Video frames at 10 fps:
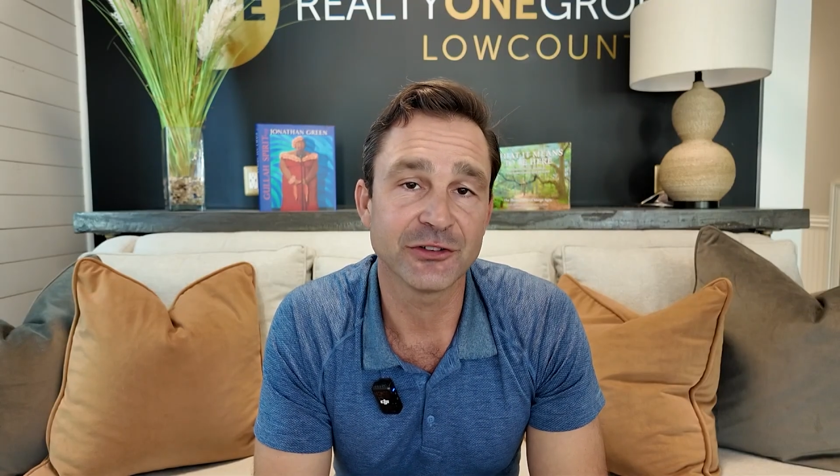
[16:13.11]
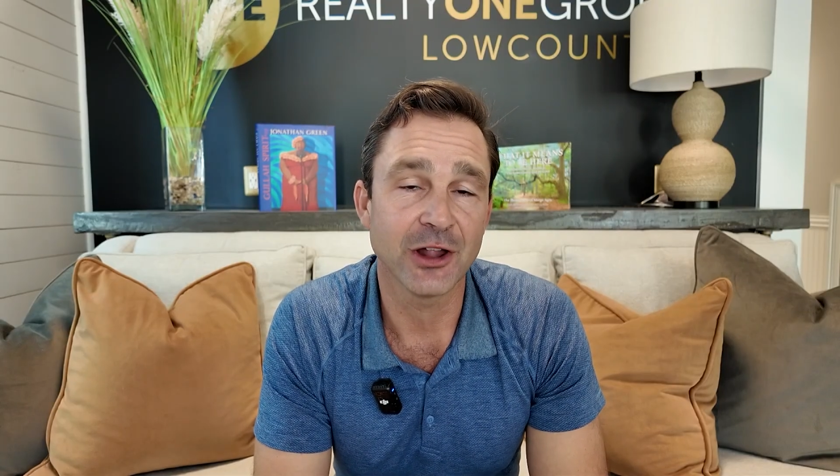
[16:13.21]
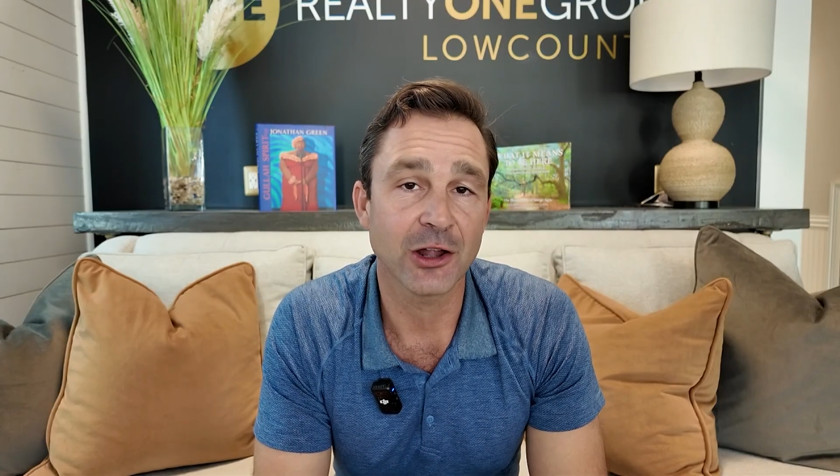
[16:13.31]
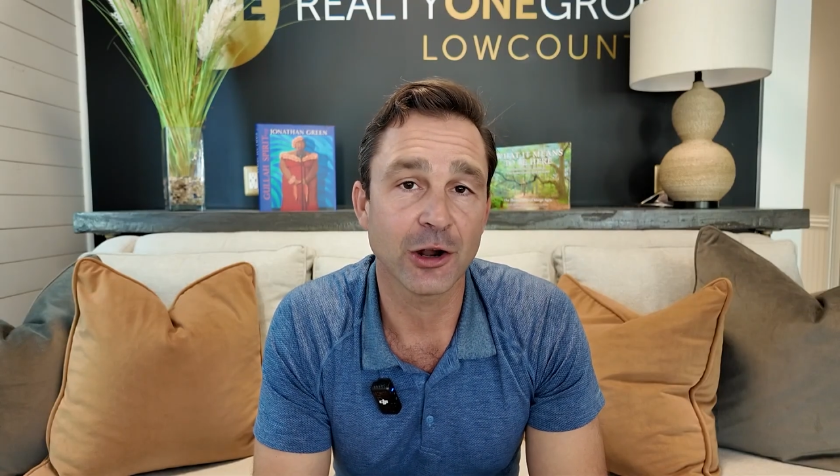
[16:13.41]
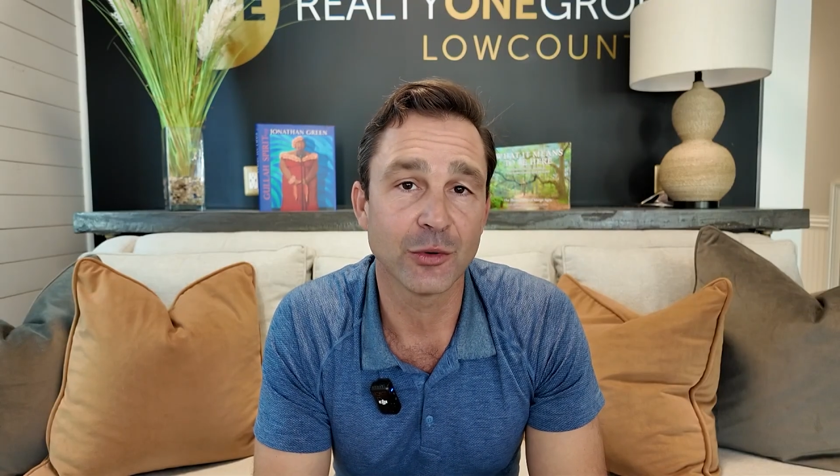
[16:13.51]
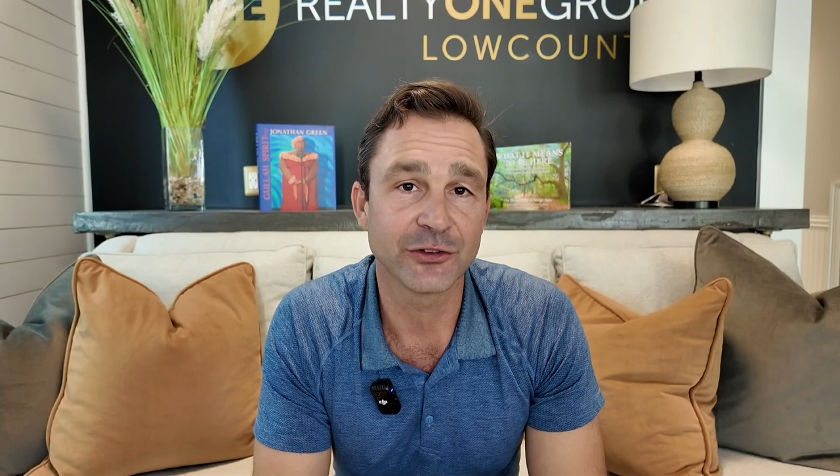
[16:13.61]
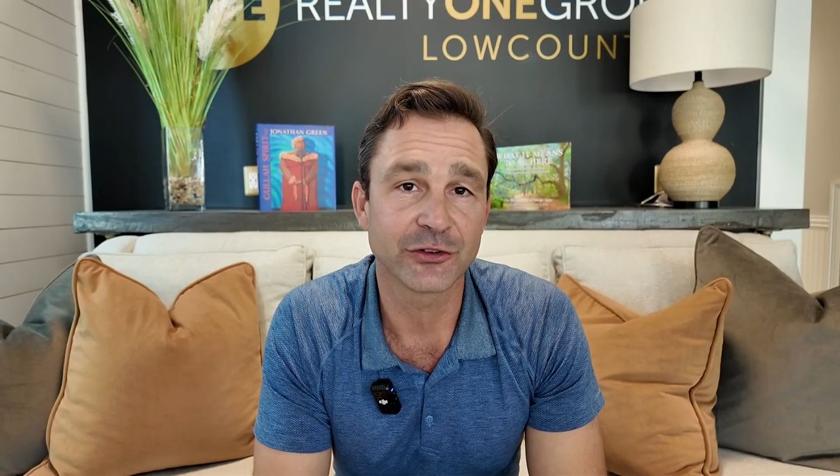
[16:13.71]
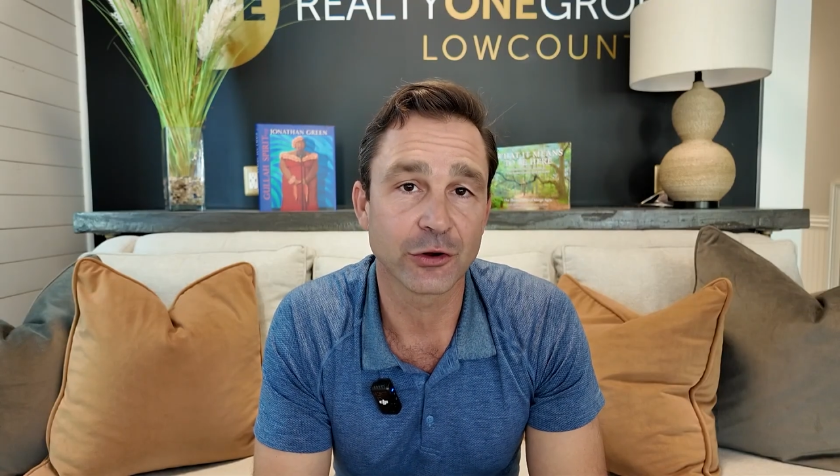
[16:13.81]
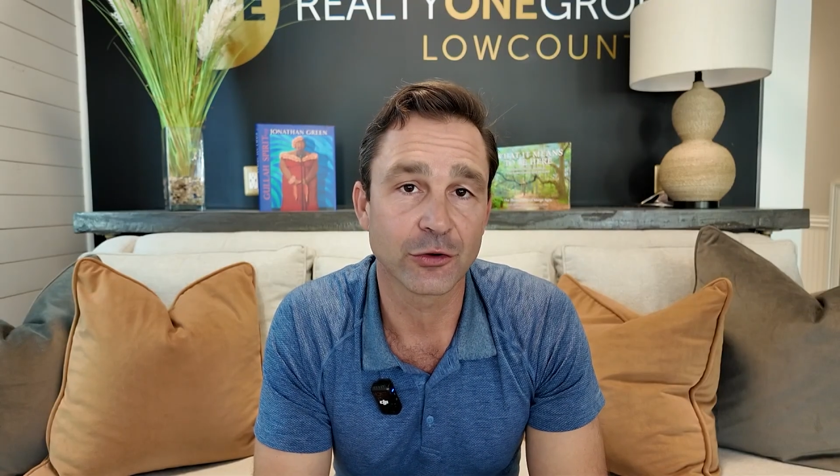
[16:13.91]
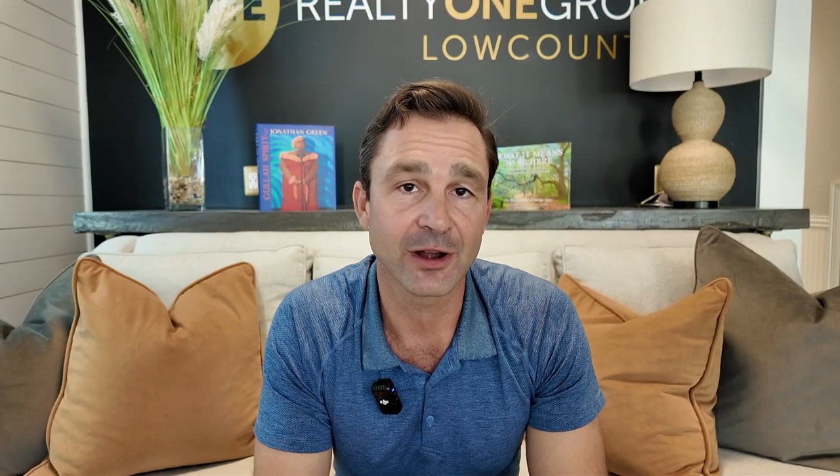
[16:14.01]
it's not always
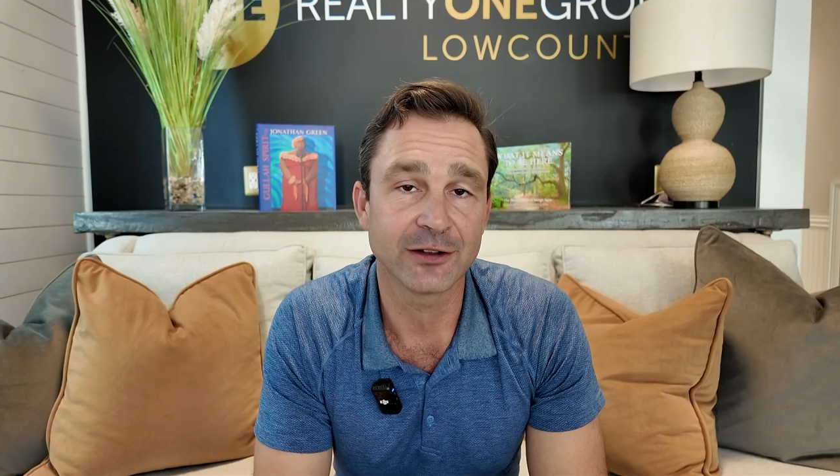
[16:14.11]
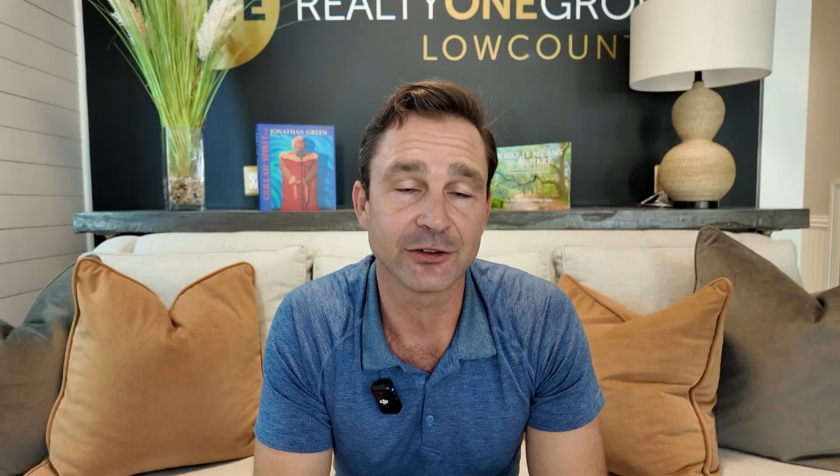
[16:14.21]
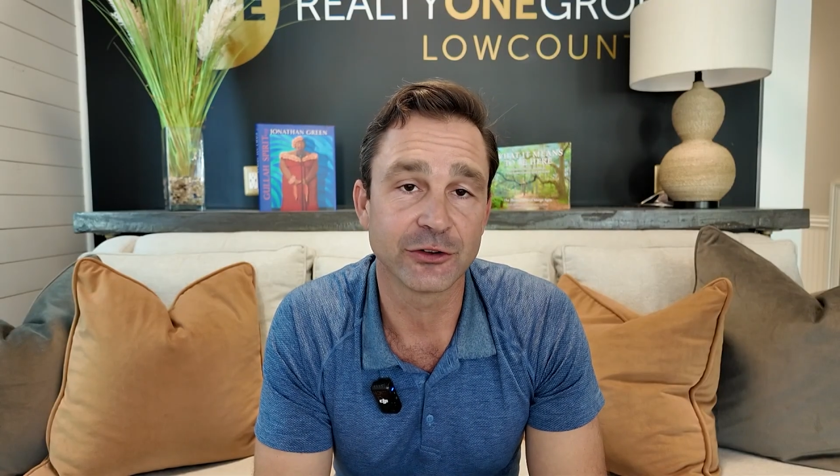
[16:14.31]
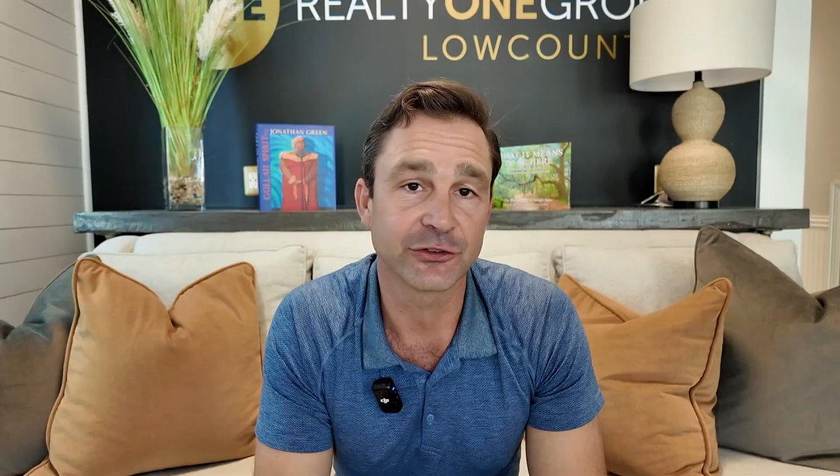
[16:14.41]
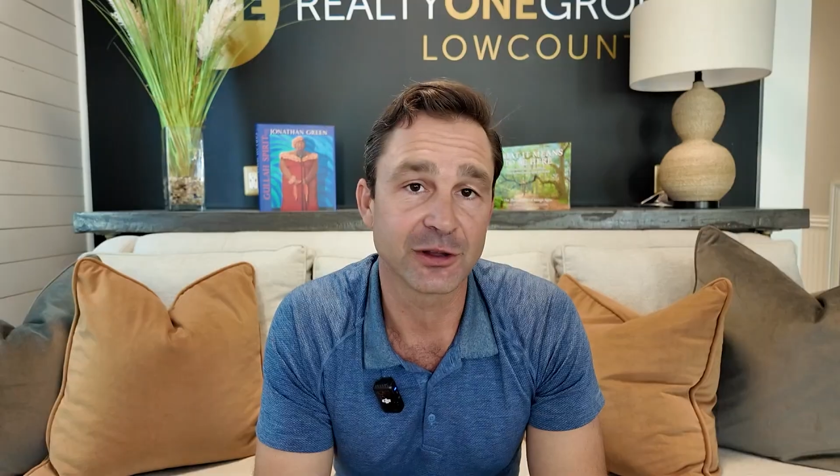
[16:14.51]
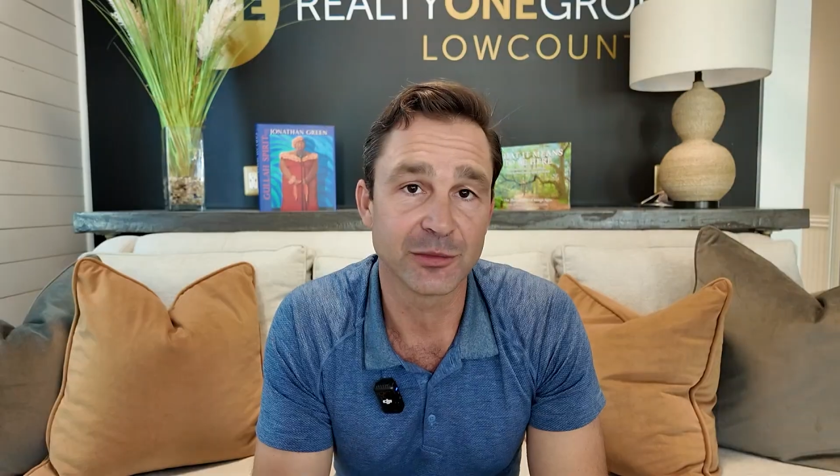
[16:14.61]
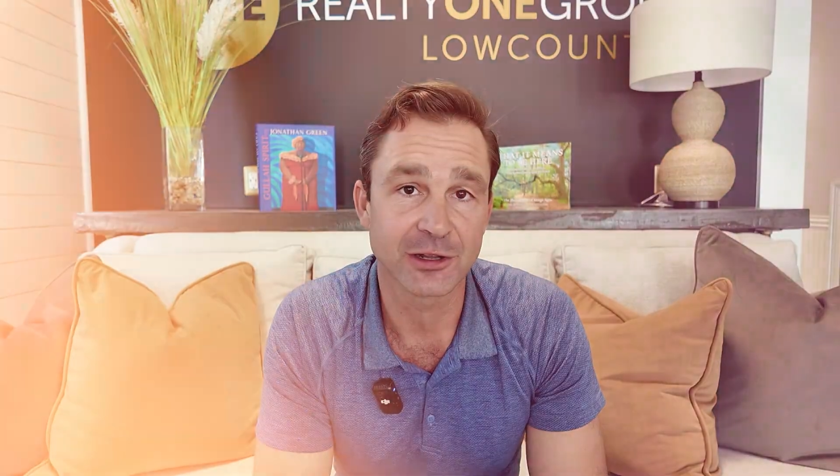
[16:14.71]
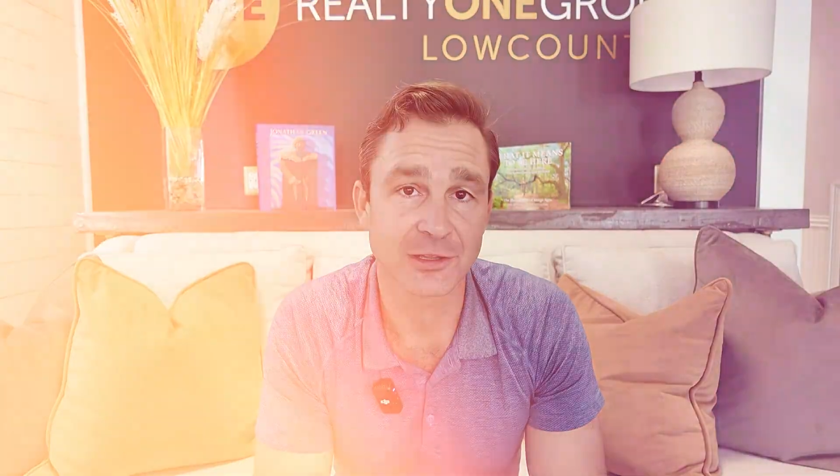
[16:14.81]
so great to just give